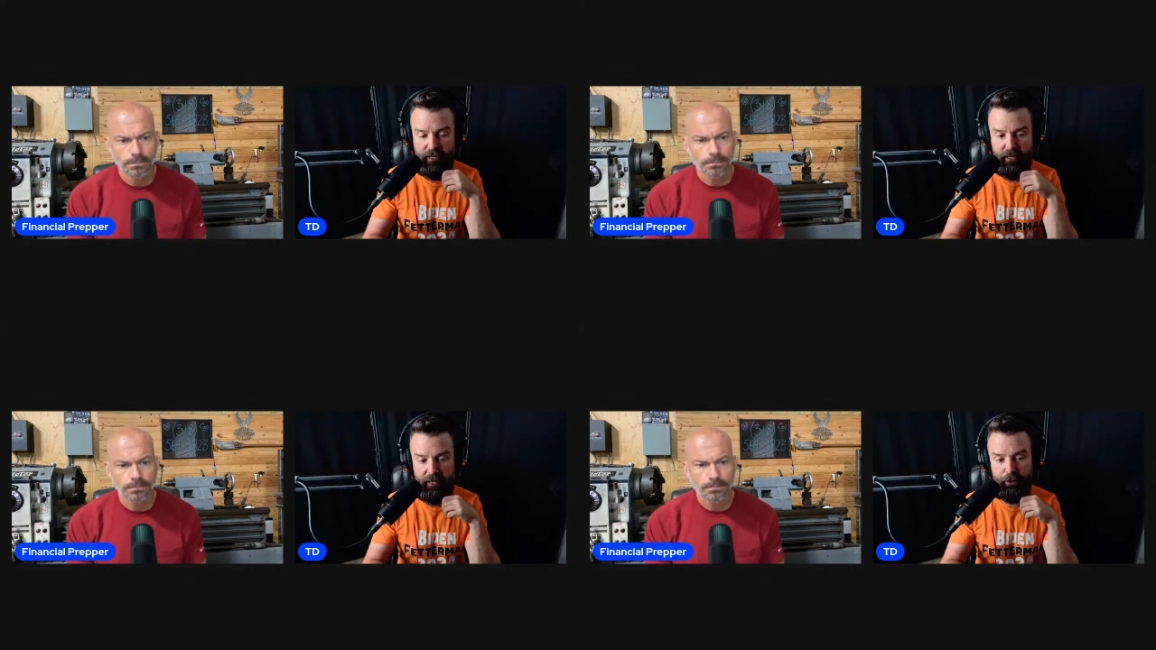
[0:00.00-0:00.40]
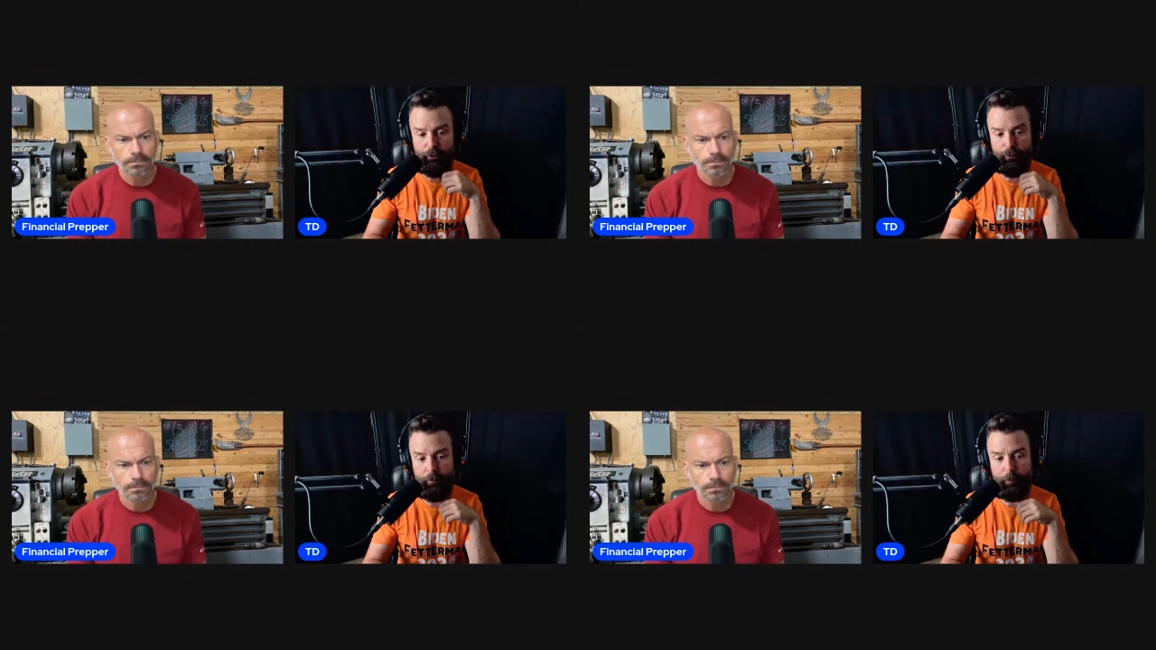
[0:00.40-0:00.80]

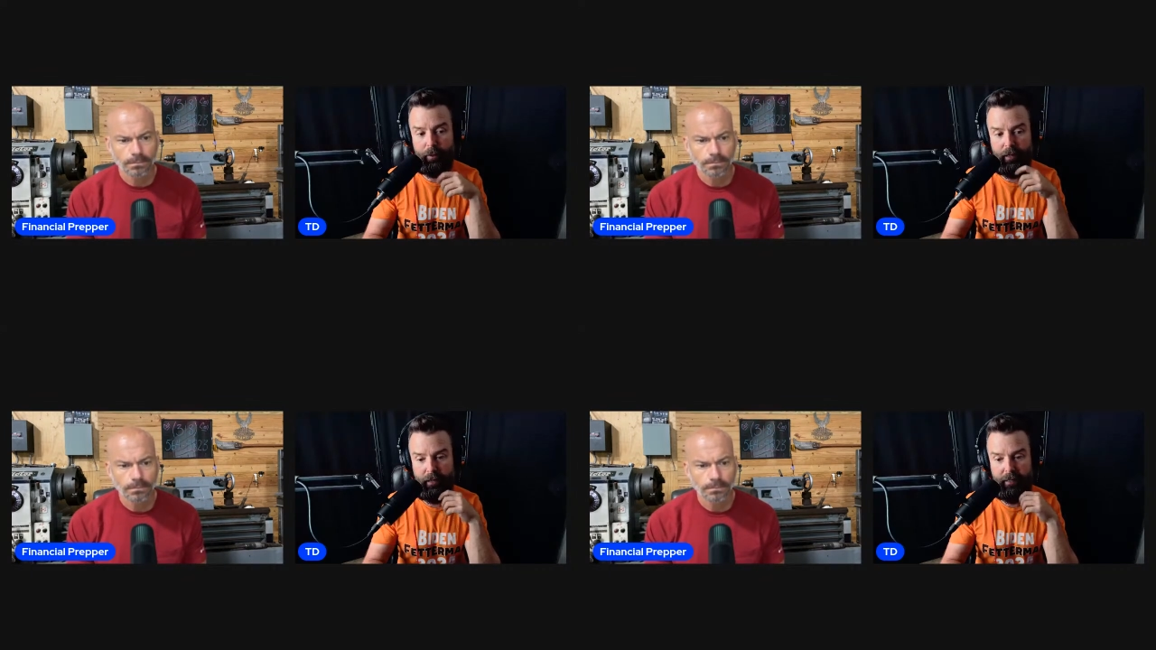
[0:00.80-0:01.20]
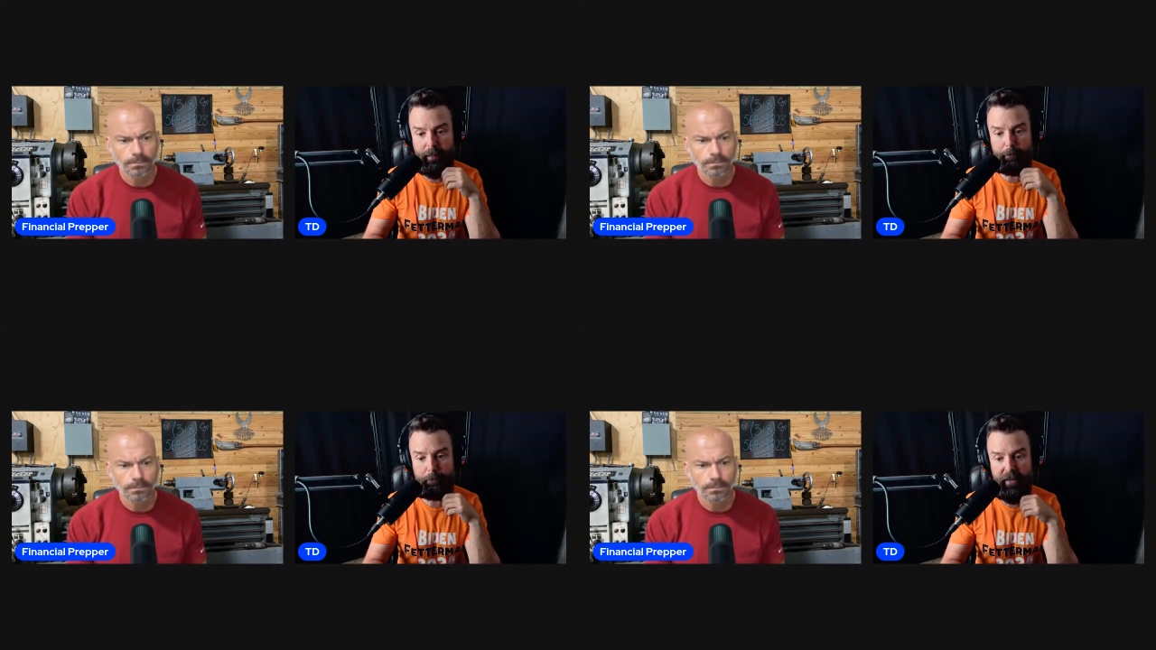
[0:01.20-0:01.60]
Speaker 1: held by
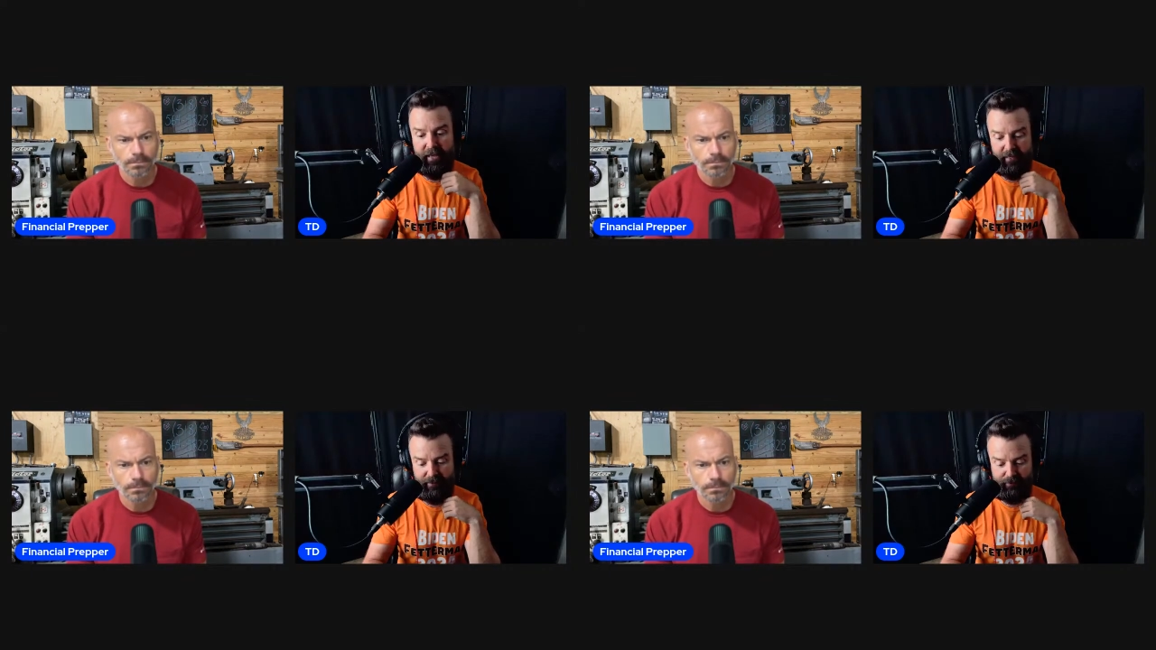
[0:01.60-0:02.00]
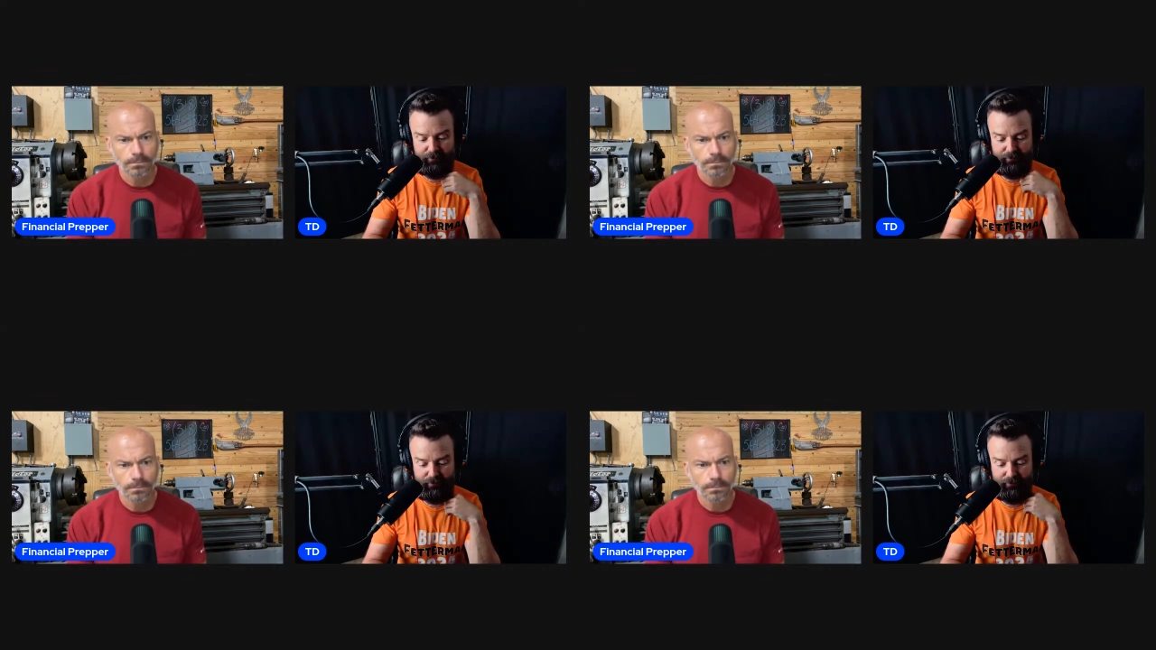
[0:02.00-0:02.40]

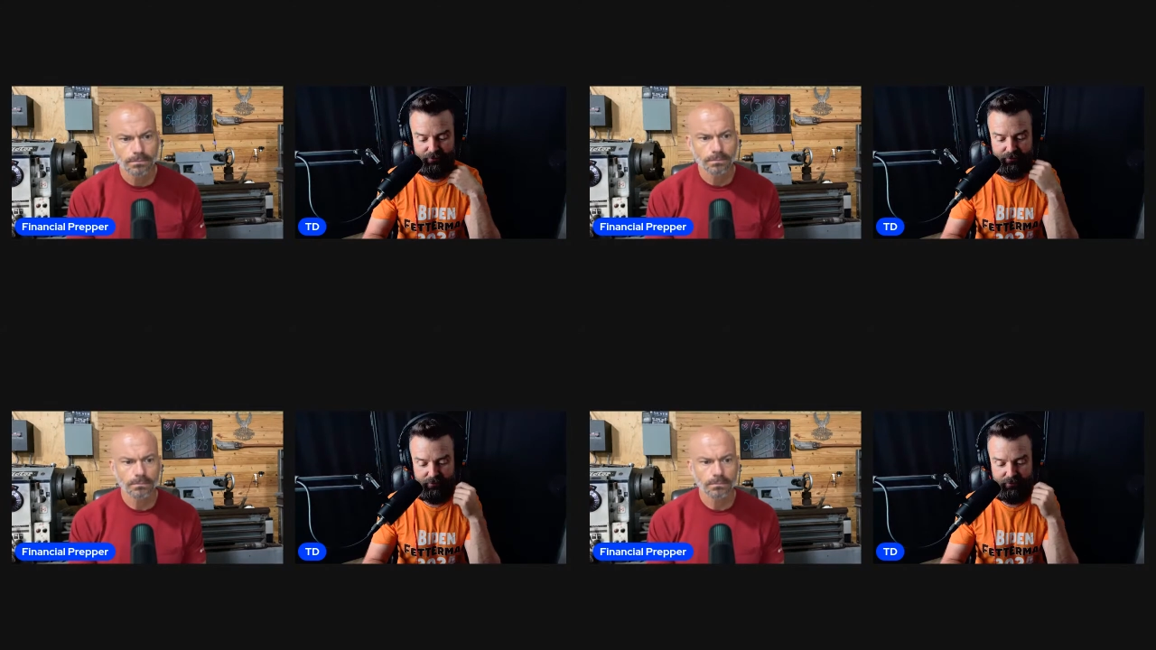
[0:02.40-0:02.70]
banks.